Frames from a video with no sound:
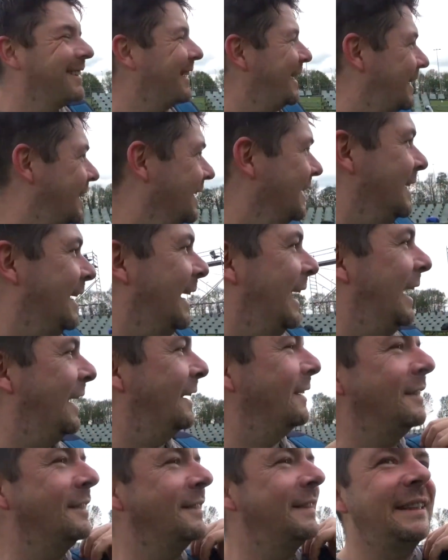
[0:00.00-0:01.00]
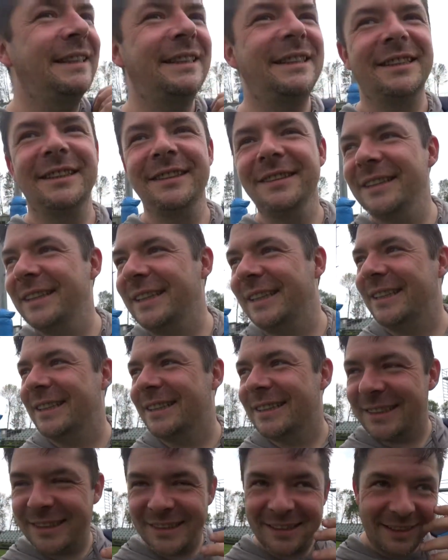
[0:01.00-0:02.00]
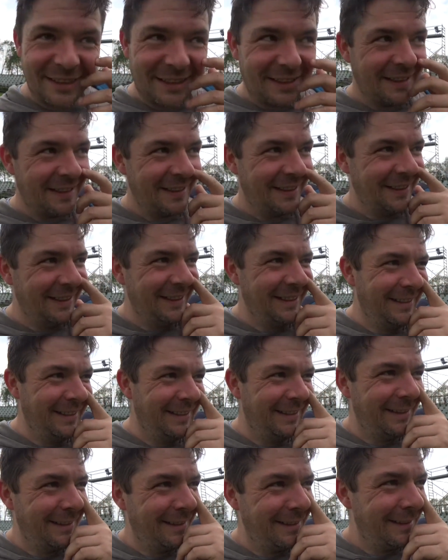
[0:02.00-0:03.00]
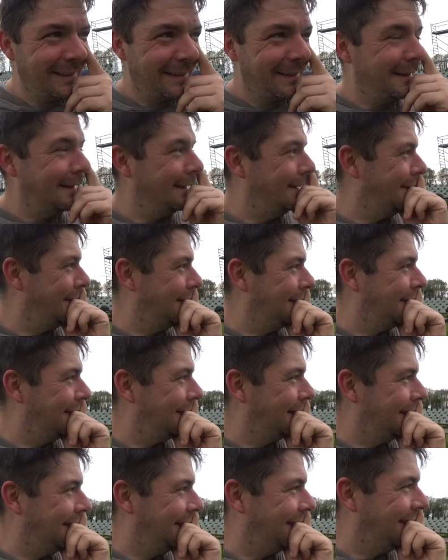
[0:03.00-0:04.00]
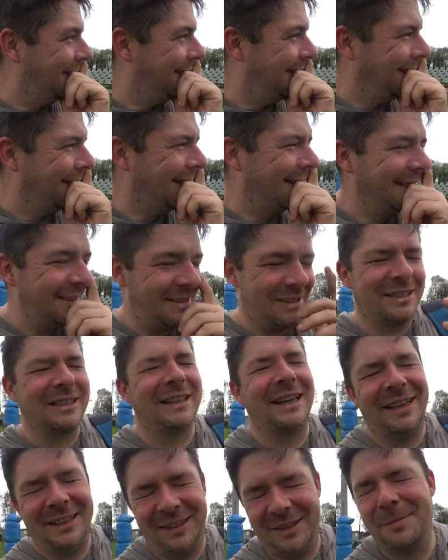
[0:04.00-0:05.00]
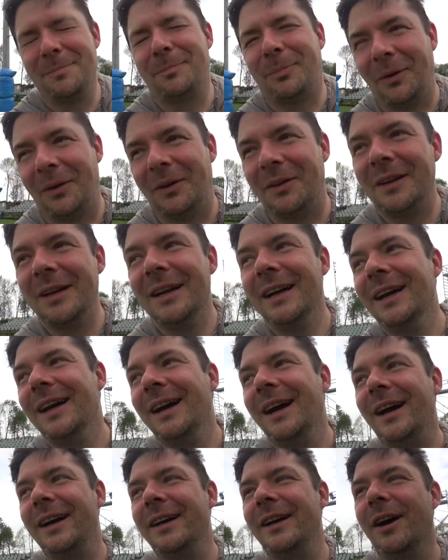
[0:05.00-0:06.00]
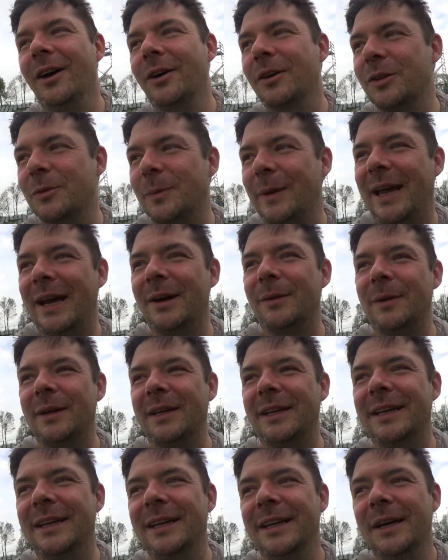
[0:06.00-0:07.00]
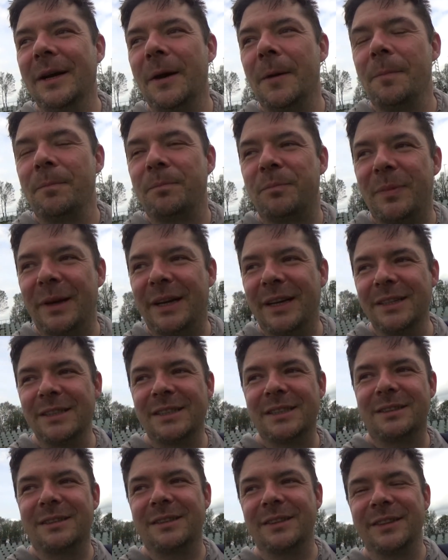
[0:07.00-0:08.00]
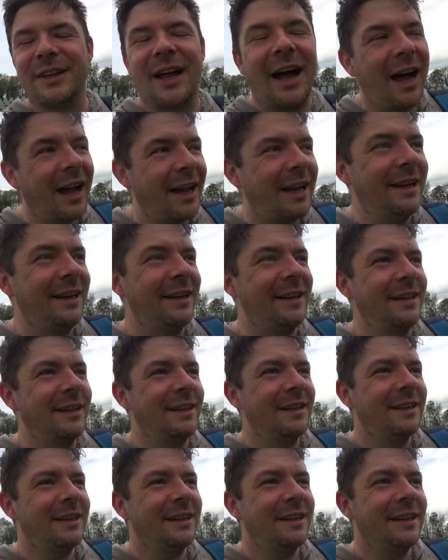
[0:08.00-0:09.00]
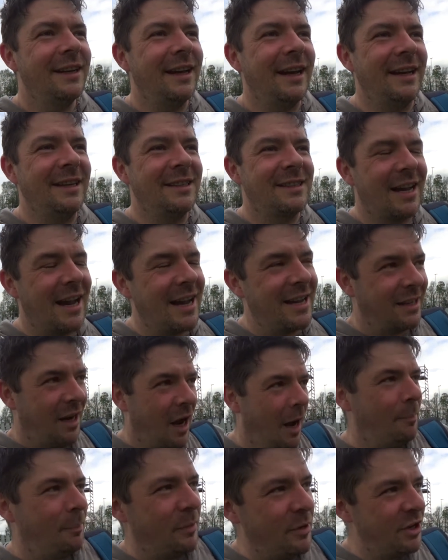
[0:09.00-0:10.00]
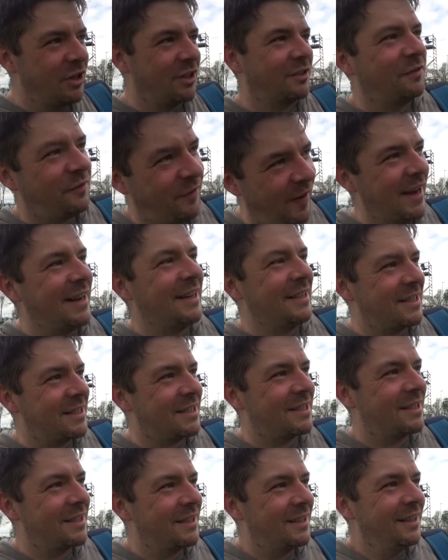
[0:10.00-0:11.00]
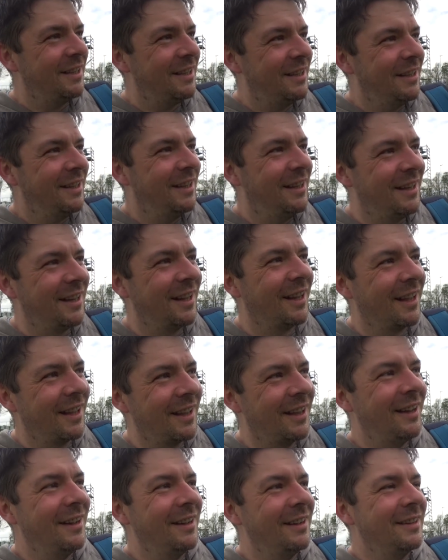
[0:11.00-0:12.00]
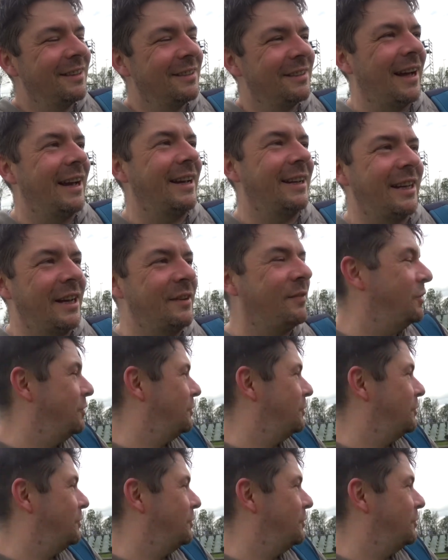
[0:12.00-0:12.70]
like, how do we do this? Oh, yeah, a sled hey, at the pole sled a ball. I know, because we can't really, because line is like up in your face. Yeah. Like if